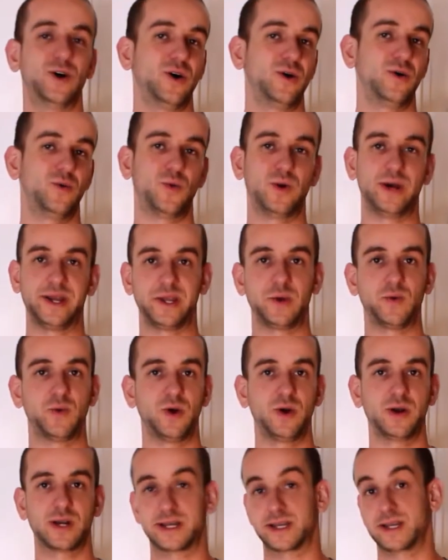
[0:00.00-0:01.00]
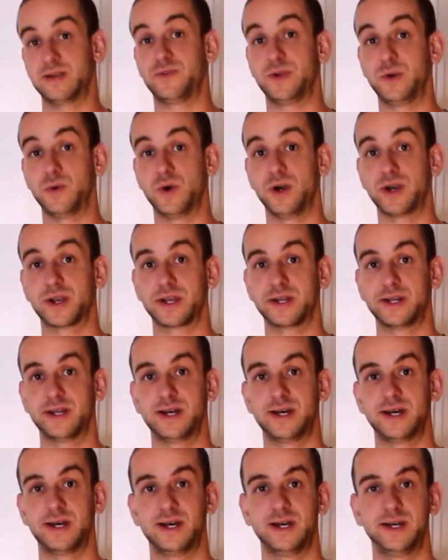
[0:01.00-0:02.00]
or where you work, like if you work
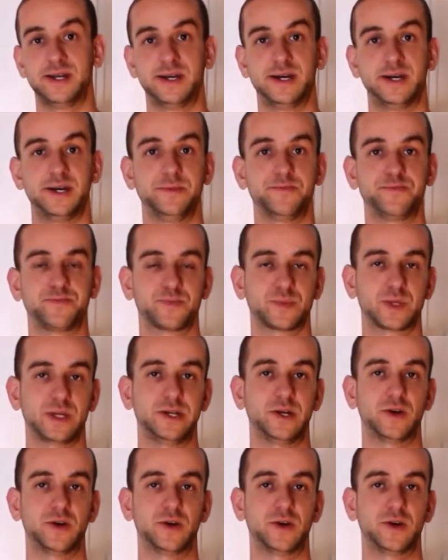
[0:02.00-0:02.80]
in a